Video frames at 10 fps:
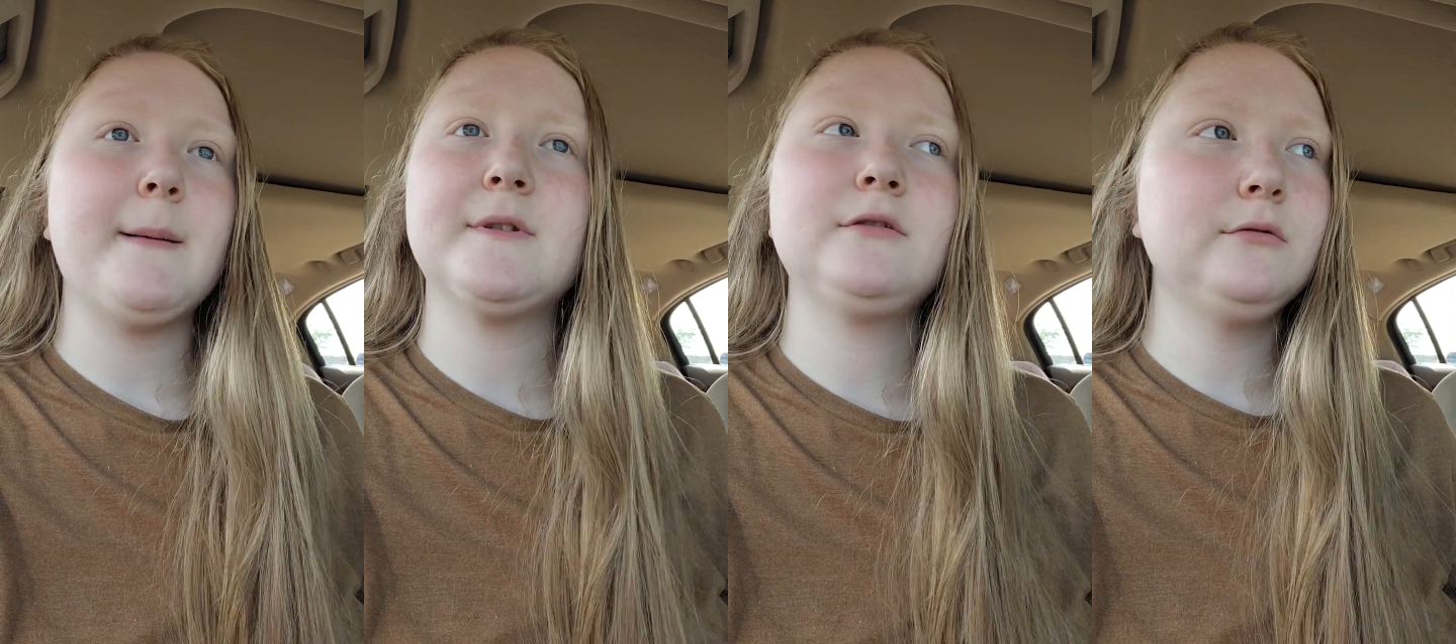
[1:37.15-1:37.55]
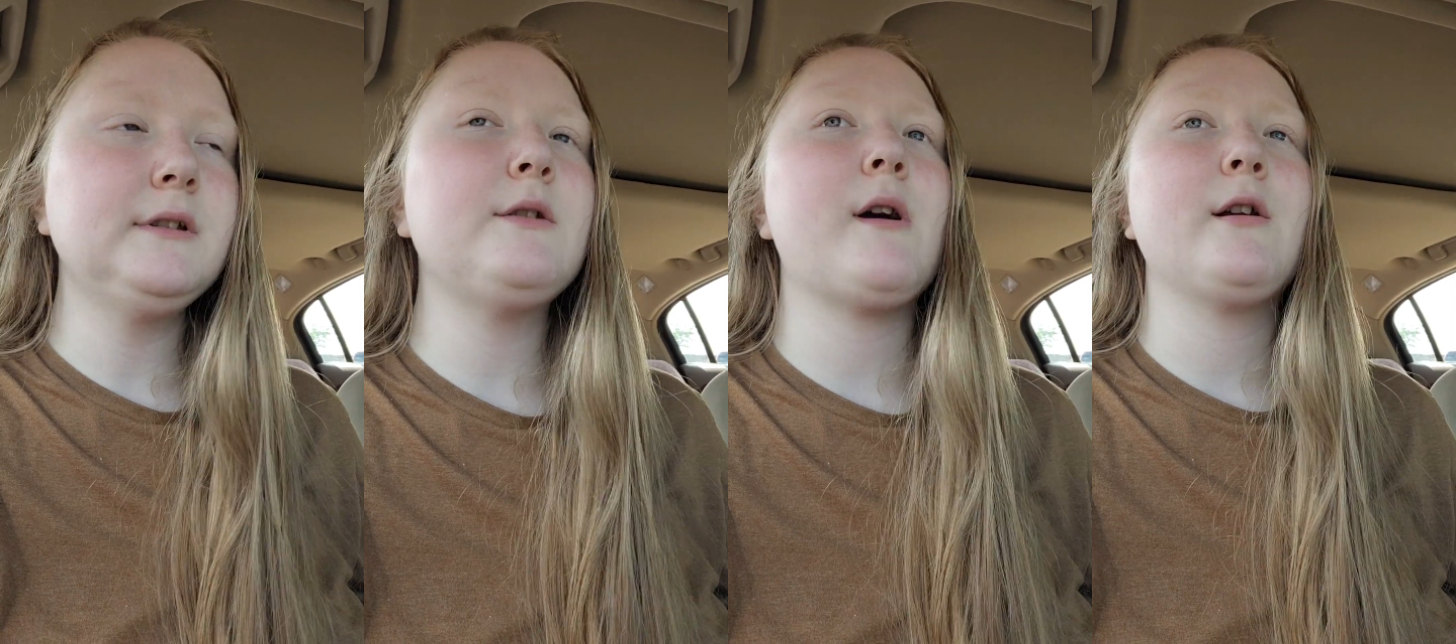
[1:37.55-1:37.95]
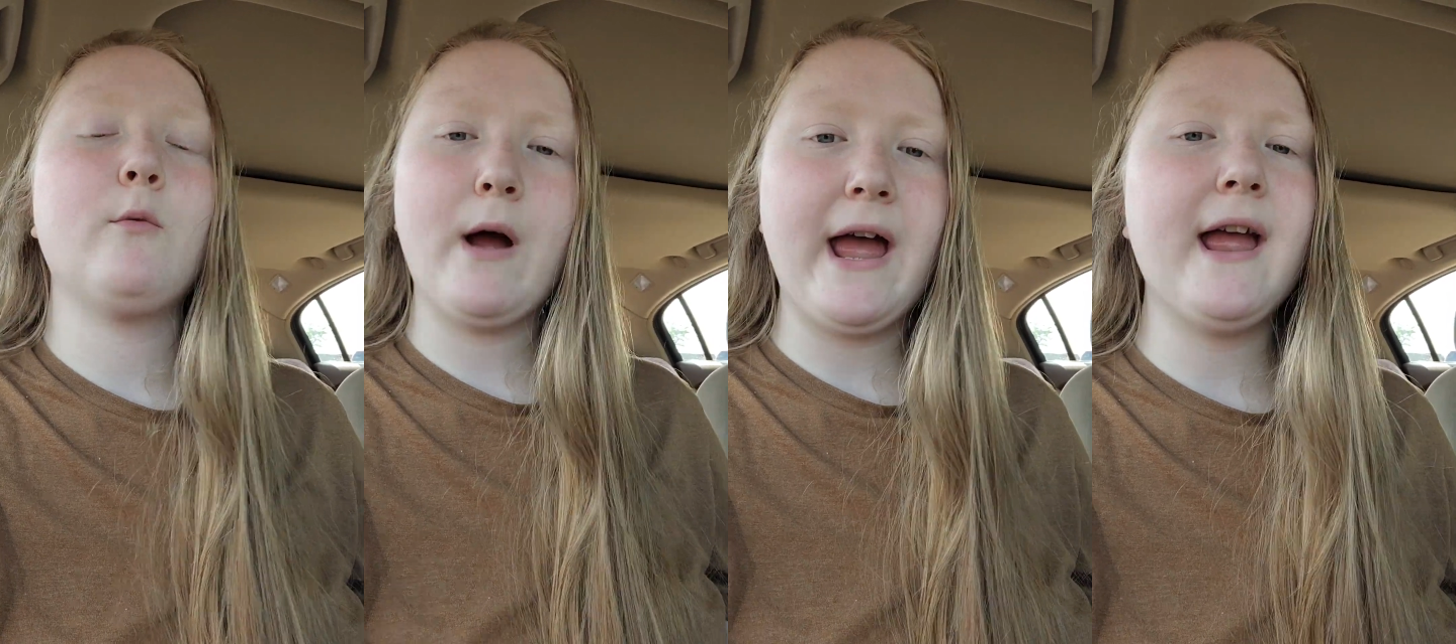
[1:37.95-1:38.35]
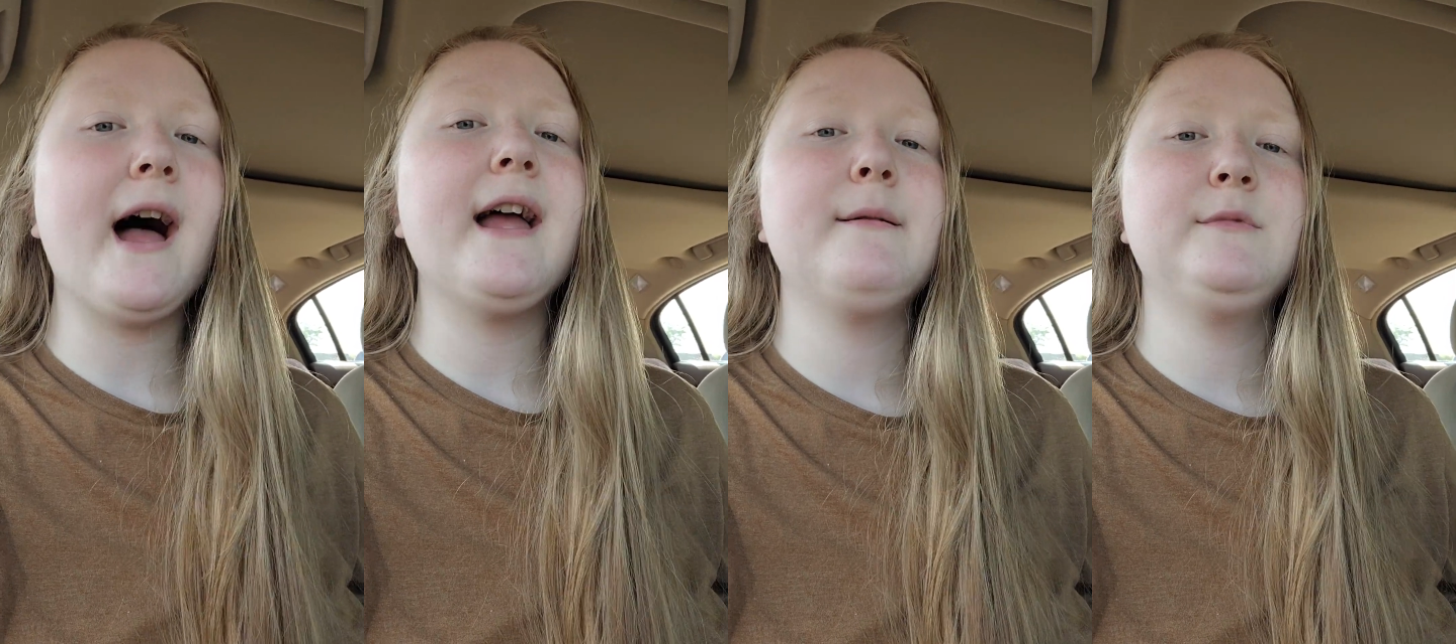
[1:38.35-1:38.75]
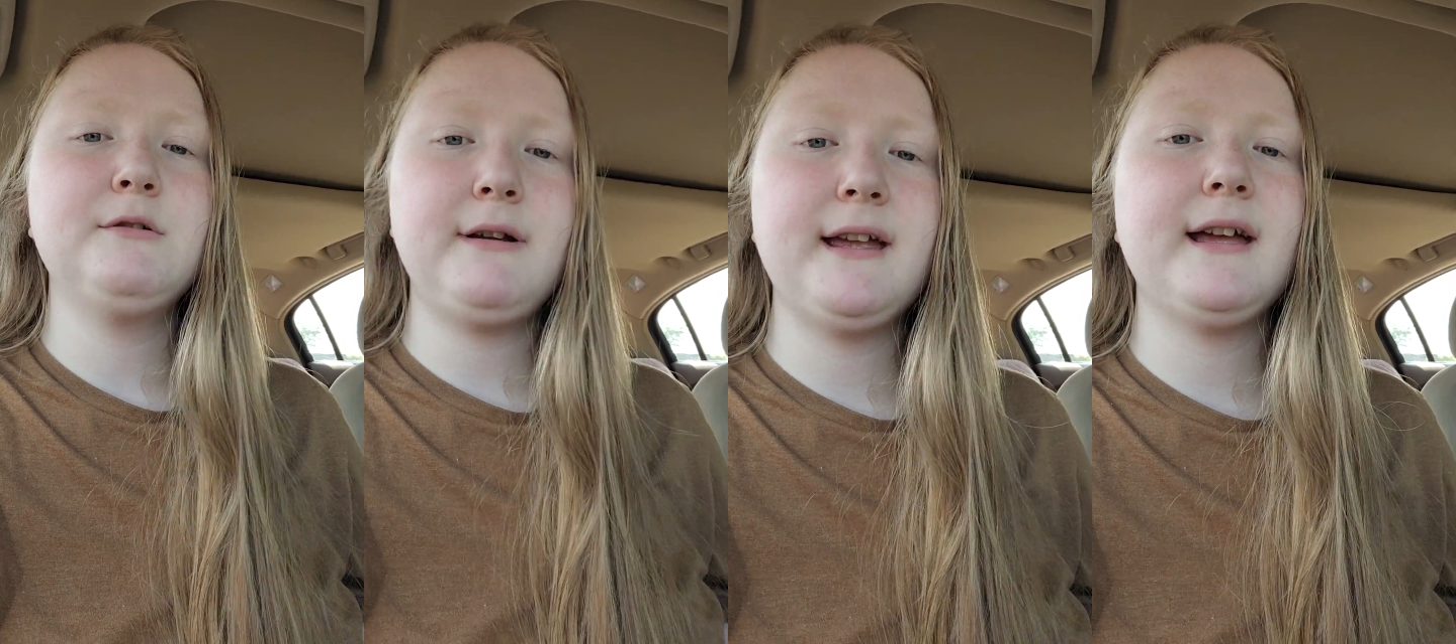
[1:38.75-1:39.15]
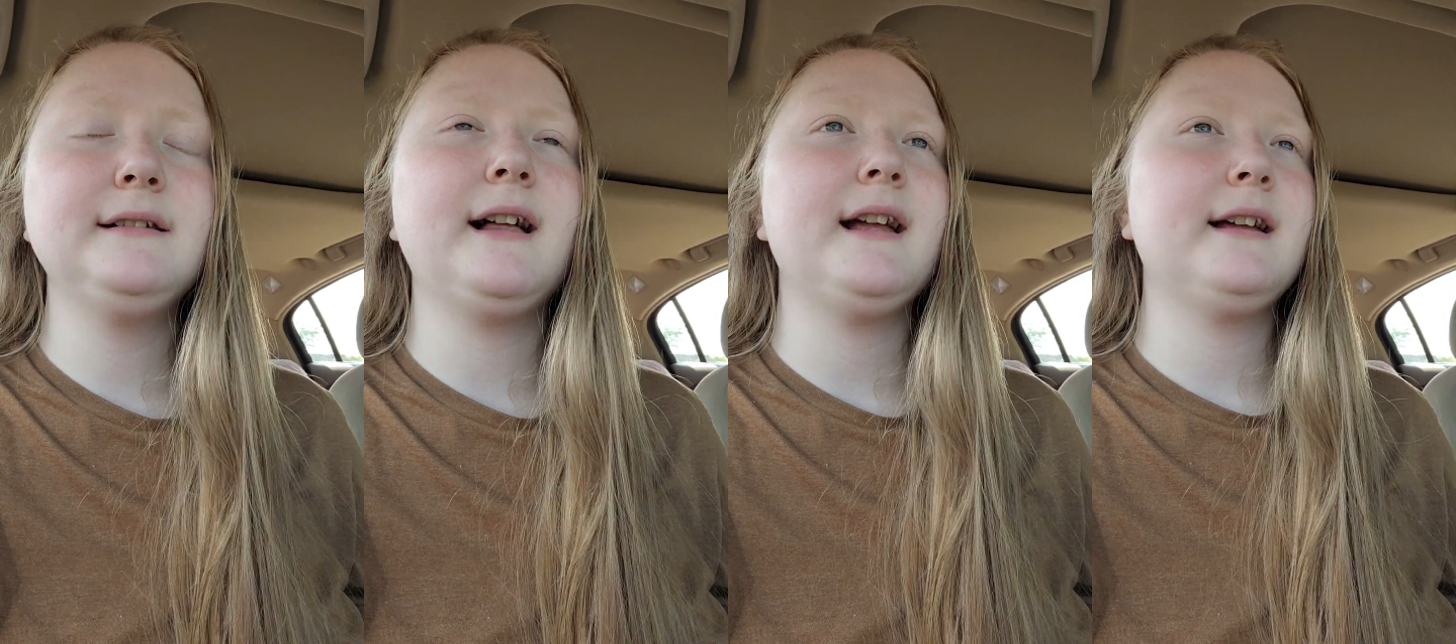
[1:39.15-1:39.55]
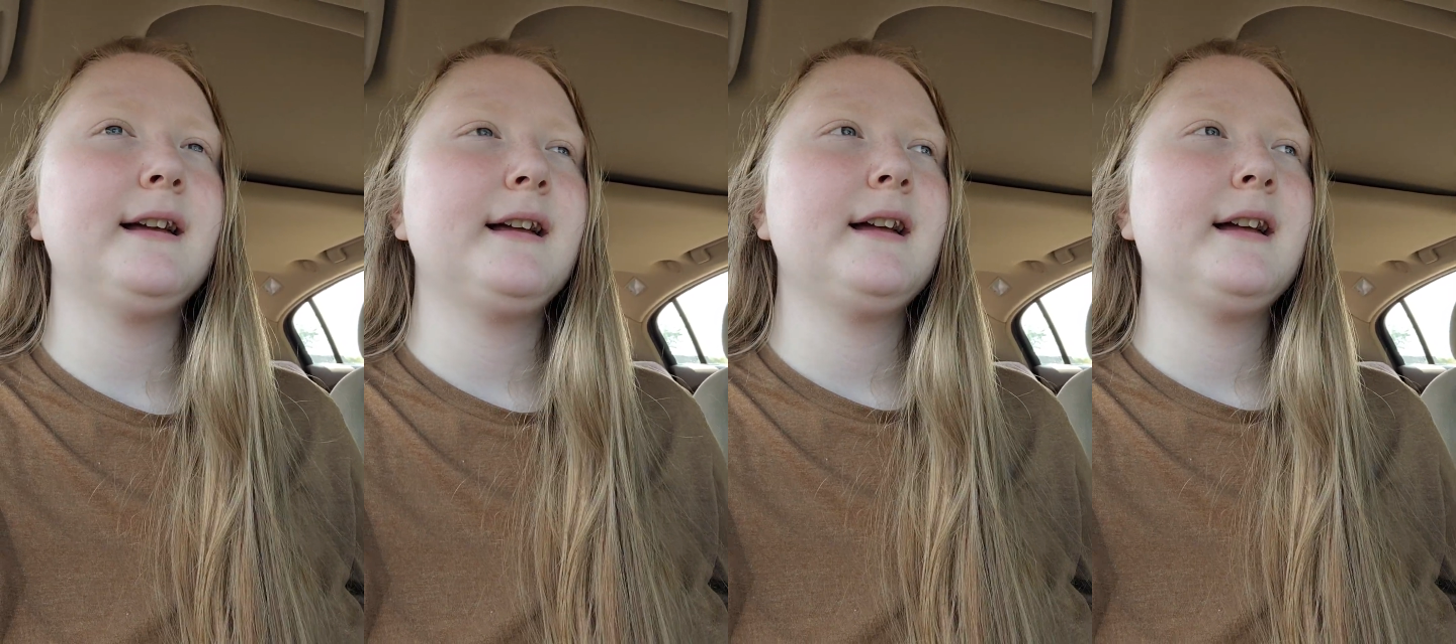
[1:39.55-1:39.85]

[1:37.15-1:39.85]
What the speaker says: absolutely, right away, I am doing it. Like,